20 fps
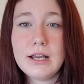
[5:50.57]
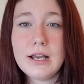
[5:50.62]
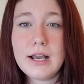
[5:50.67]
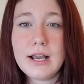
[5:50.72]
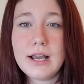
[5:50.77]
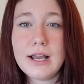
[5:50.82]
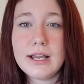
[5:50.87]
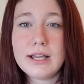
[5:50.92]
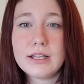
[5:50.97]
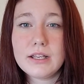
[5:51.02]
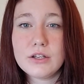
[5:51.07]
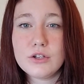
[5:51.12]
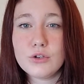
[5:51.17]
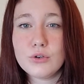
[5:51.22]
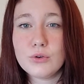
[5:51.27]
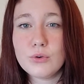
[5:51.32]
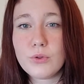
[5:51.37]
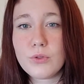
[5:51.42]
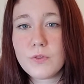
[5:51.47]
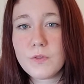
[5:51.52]
I
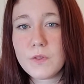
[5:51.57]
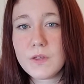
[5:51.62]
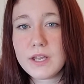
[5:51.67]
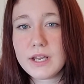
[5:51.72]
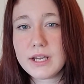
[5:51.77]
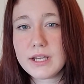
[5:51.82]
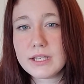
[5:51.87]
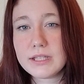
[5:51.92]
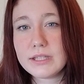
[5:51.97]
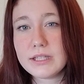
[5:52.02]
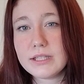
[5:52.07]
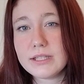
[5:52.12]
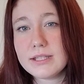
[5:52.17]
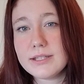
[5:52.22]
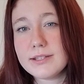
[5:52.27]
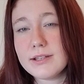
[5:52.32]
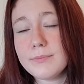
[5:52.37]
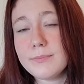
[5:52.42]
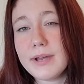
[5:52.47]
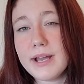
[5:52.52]
don't think this is
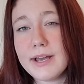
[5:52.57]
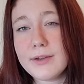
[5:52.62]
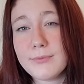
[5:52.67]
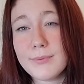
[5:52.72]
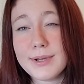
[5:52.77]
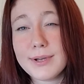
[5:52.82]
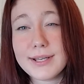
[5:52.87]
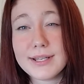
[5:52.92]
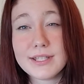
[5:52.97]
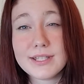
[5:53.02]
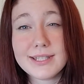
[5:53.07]
a bad way